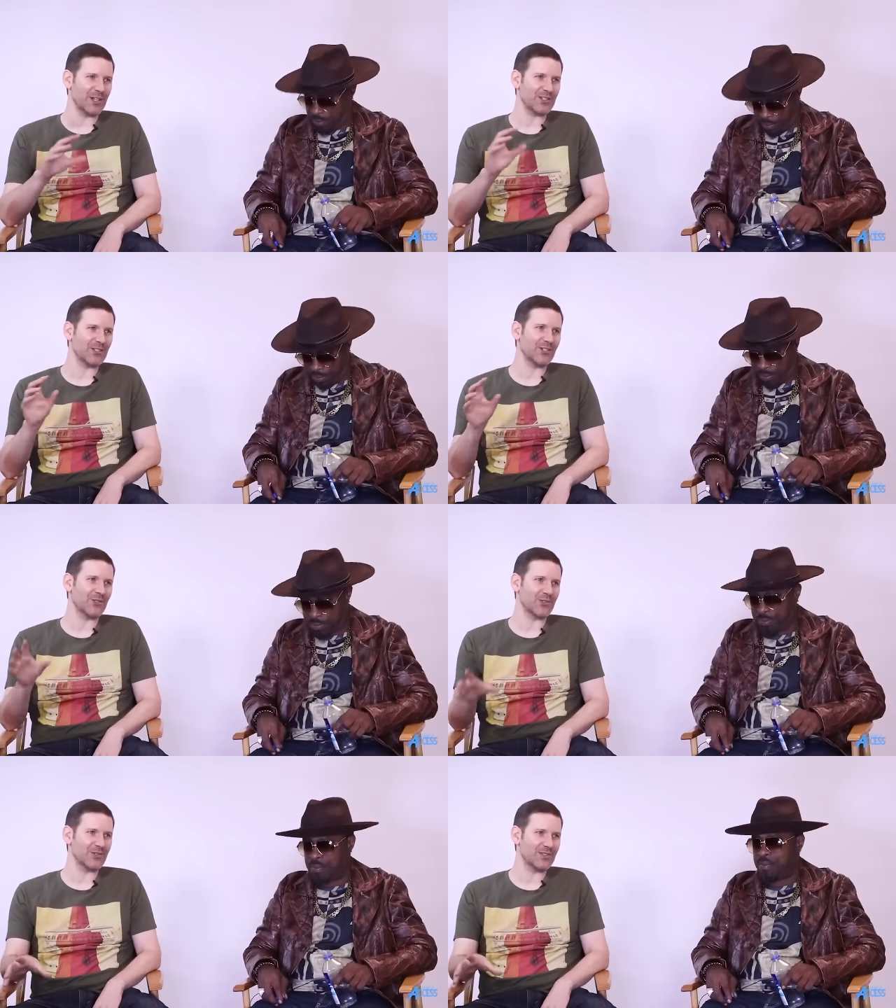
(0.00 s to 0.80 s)
Speaker 1: West
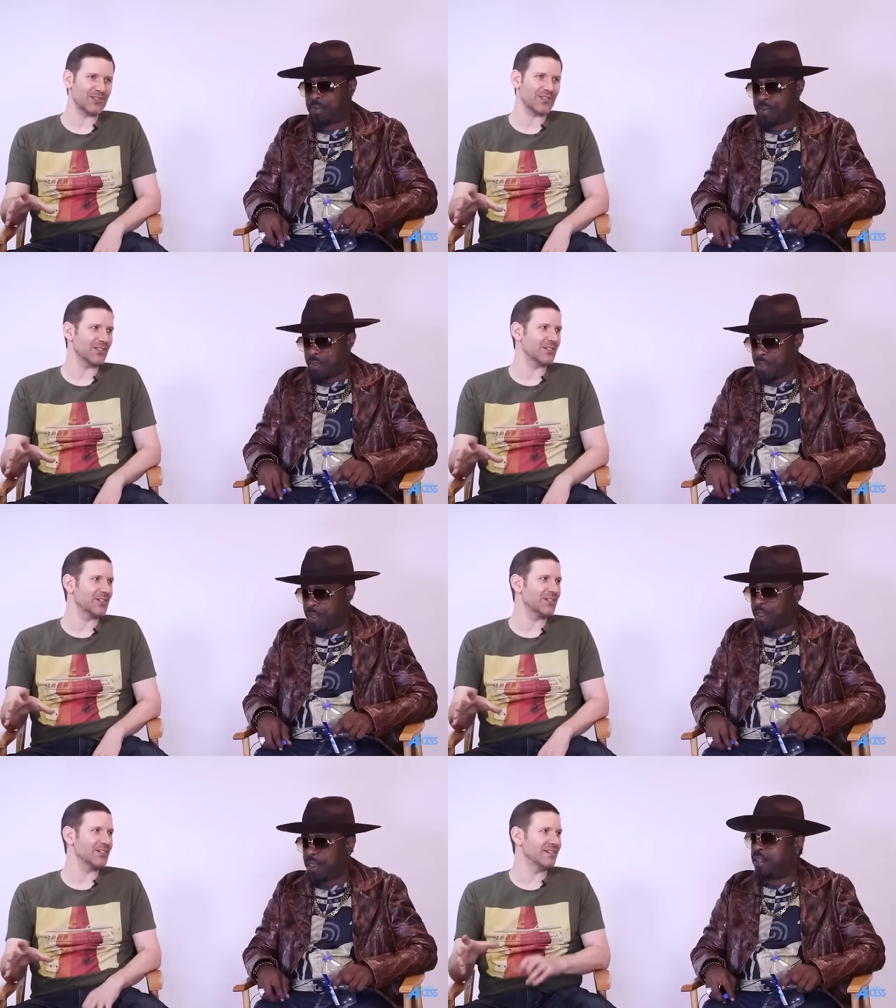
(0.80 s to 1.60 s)
Coast
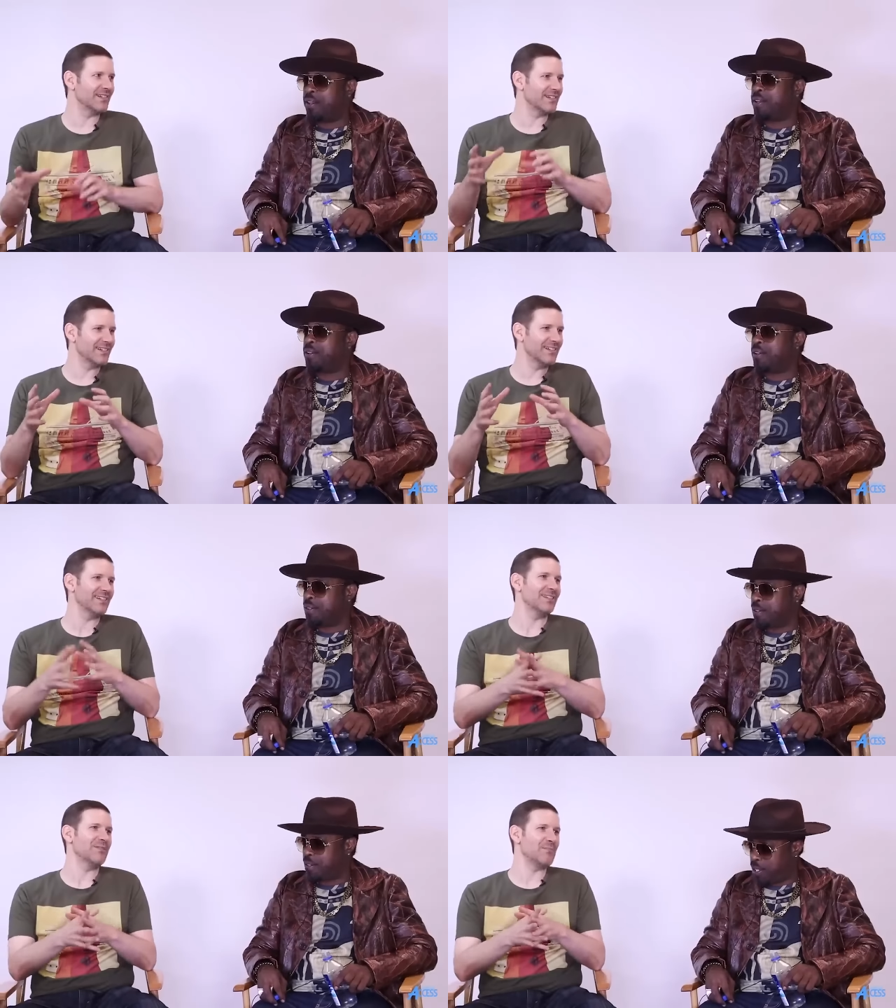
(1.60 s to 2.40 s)
Southern
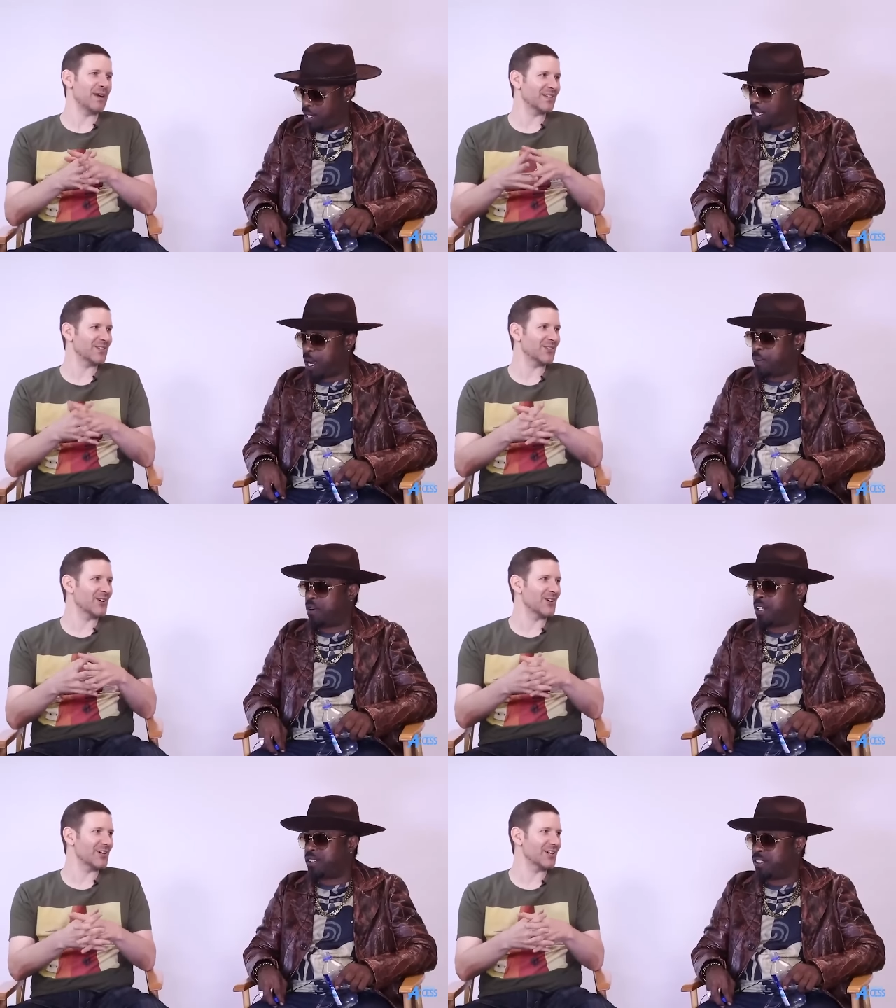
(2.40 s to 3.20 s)

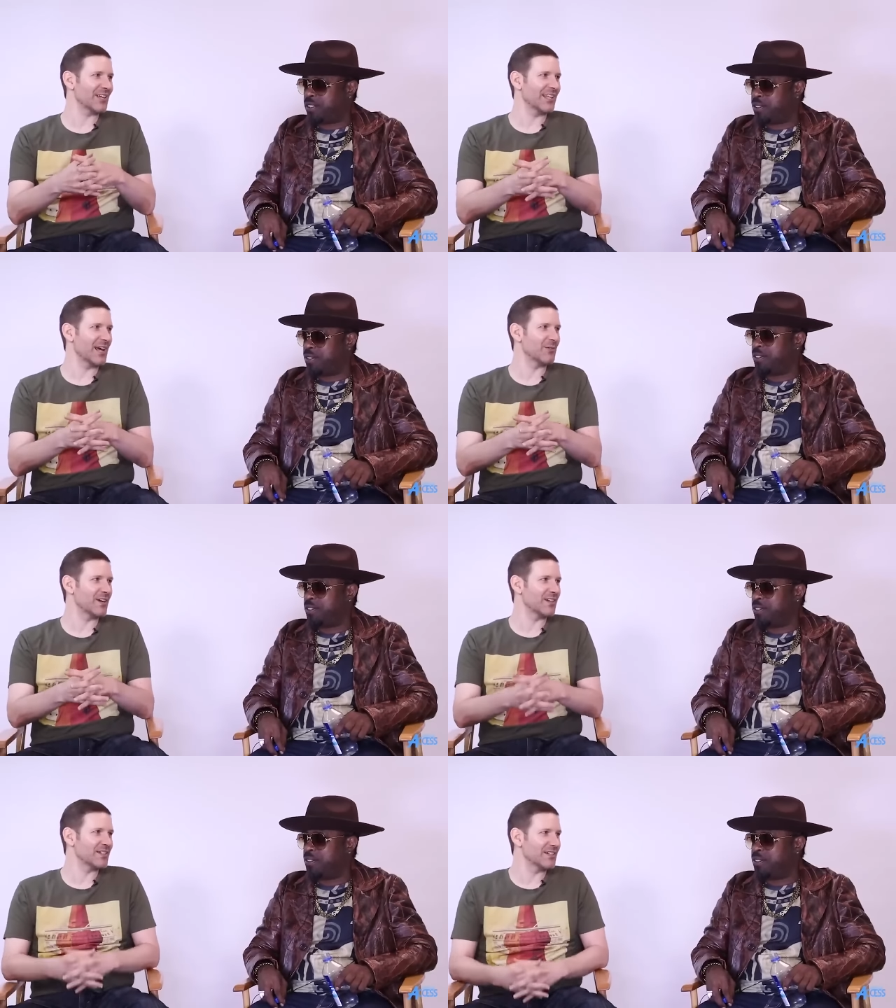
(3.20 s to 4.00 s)
star
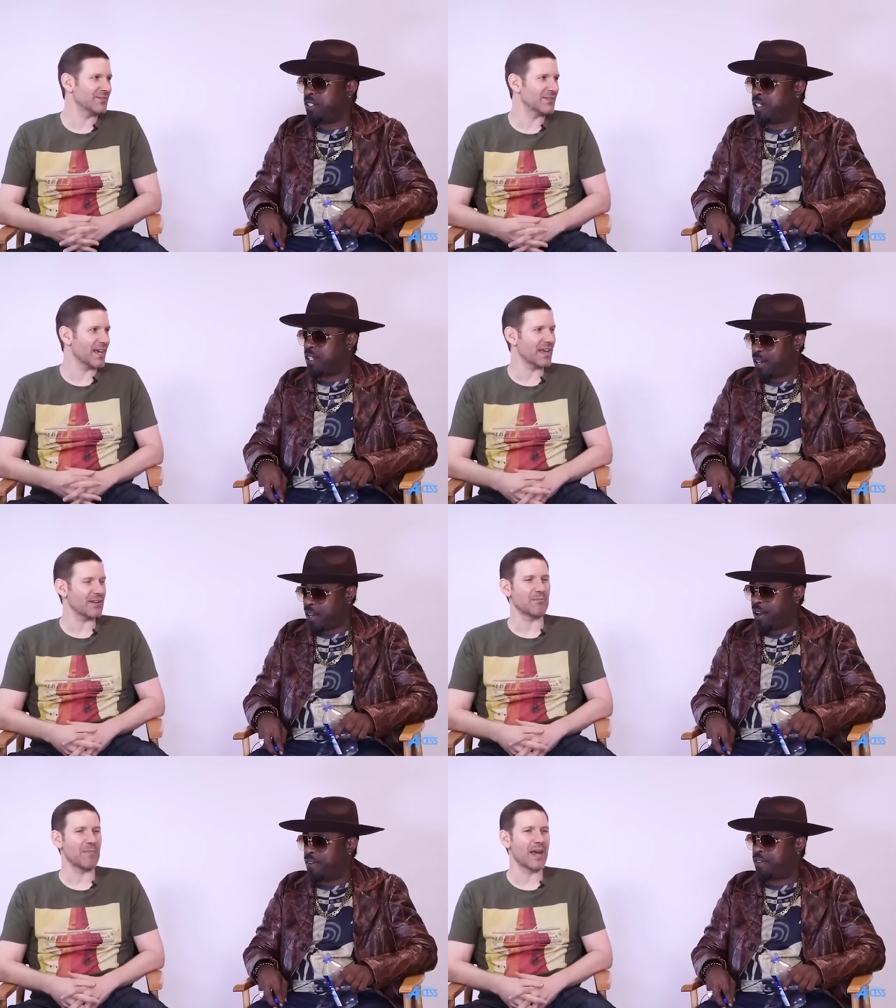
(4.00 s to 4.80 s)
collaboration of
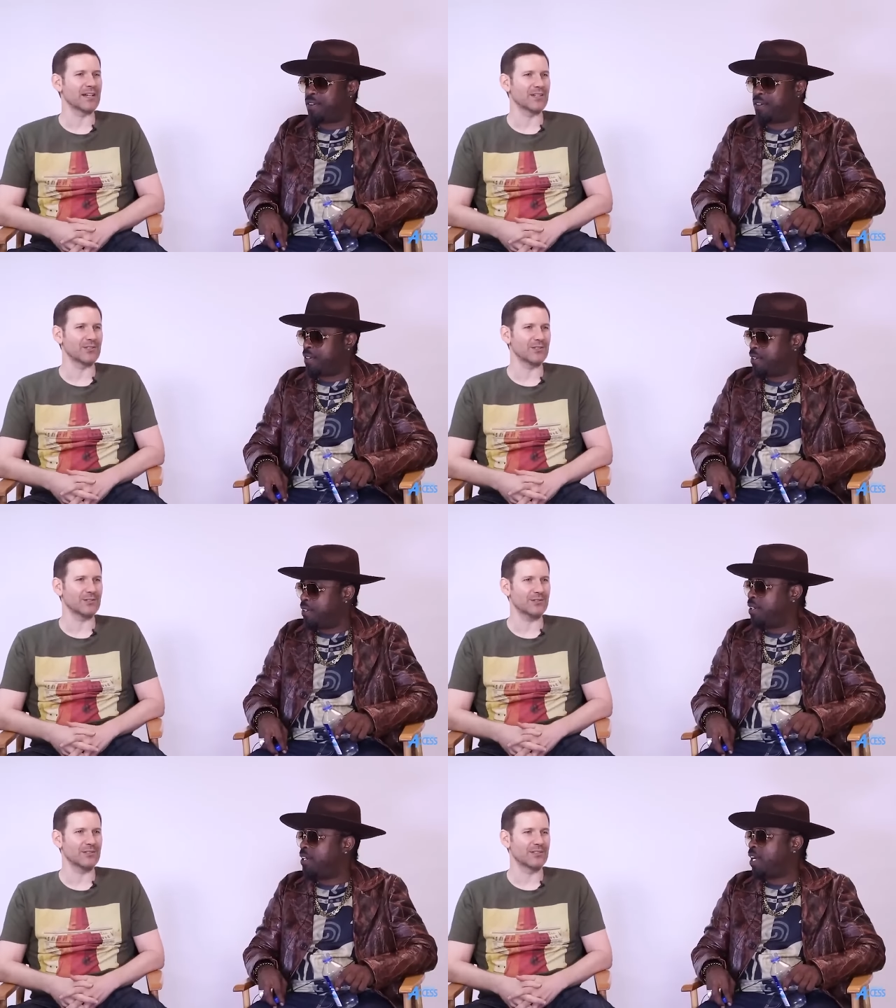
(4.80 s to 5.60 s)
that ever.
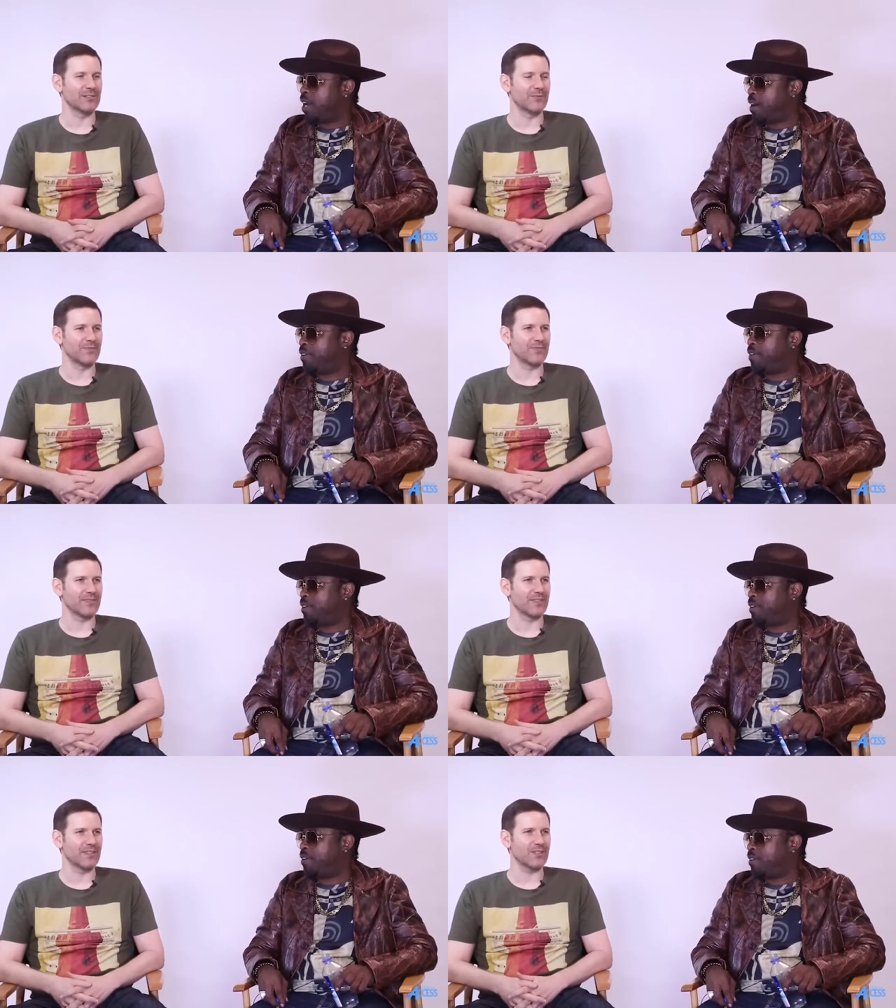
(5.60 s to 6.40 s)
magnitude
Speaker 2: ever.
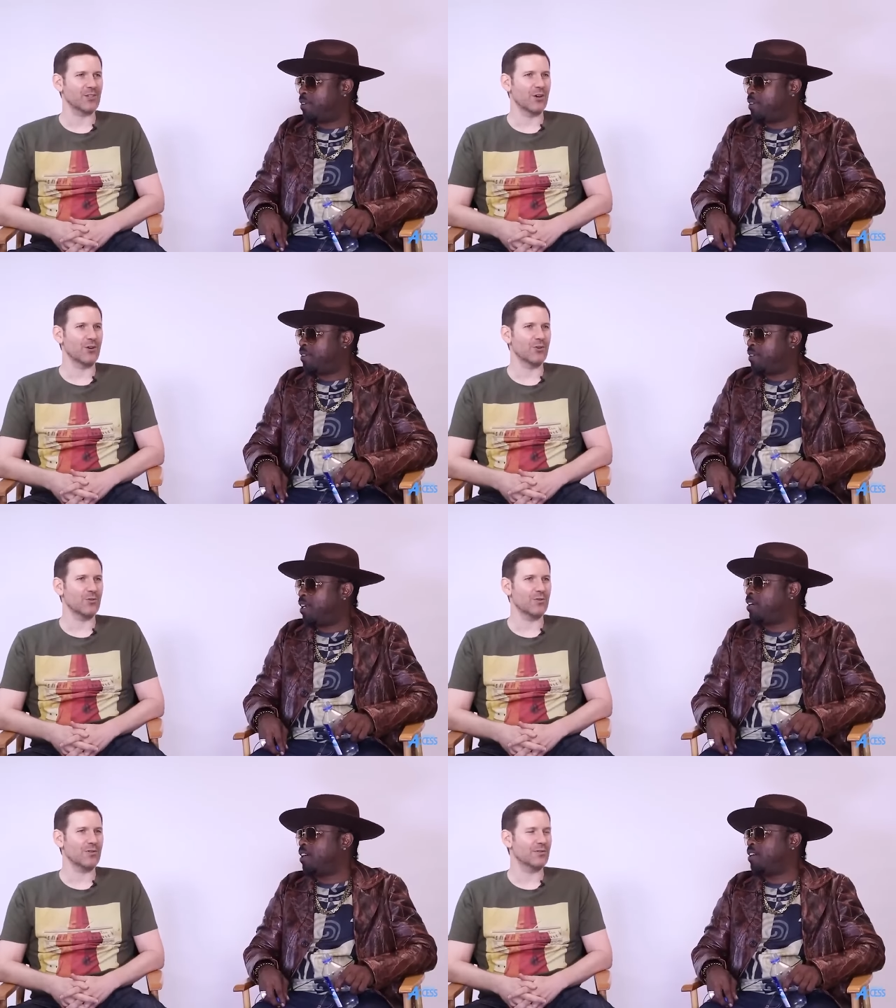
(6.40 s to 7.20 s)
So
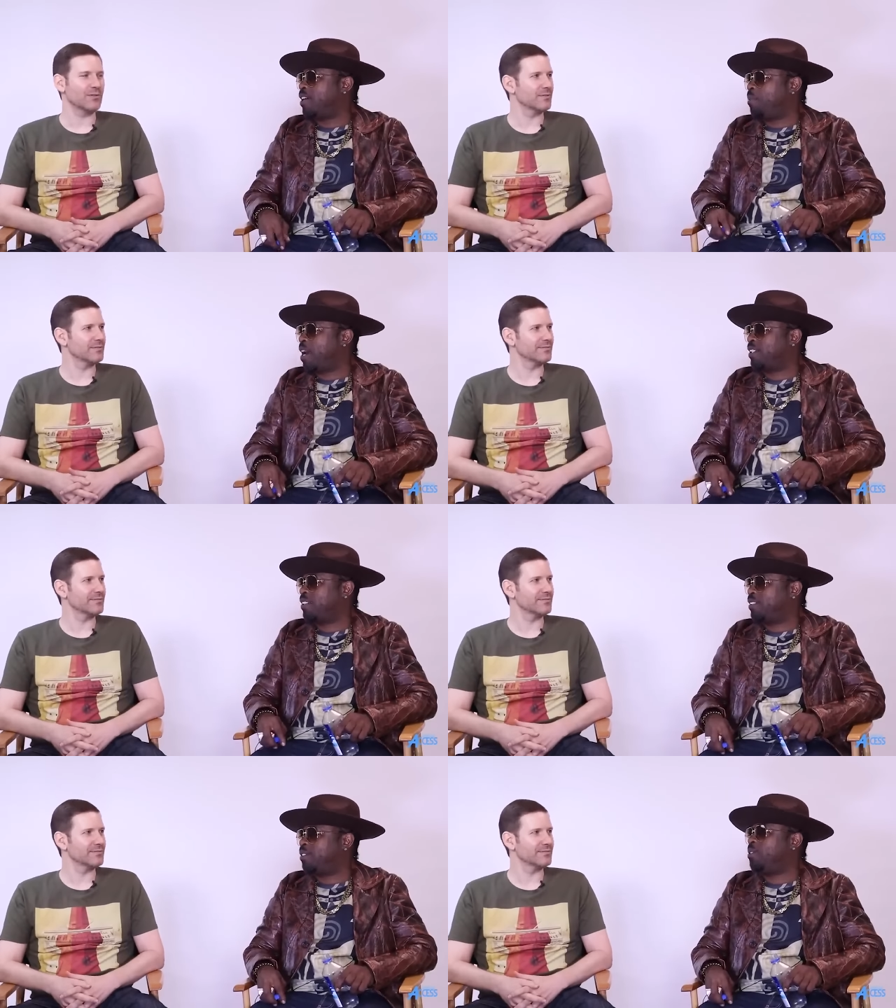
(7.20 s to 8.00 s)
no, no, not
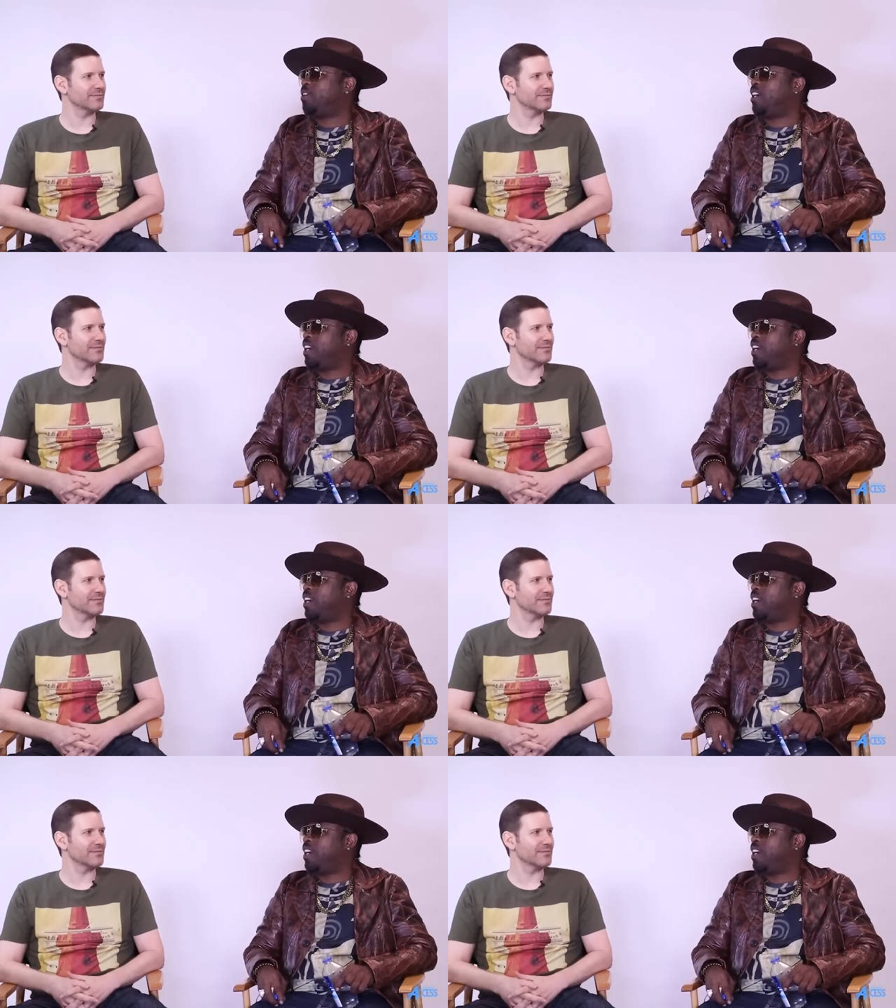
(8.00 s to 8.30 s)
magnitude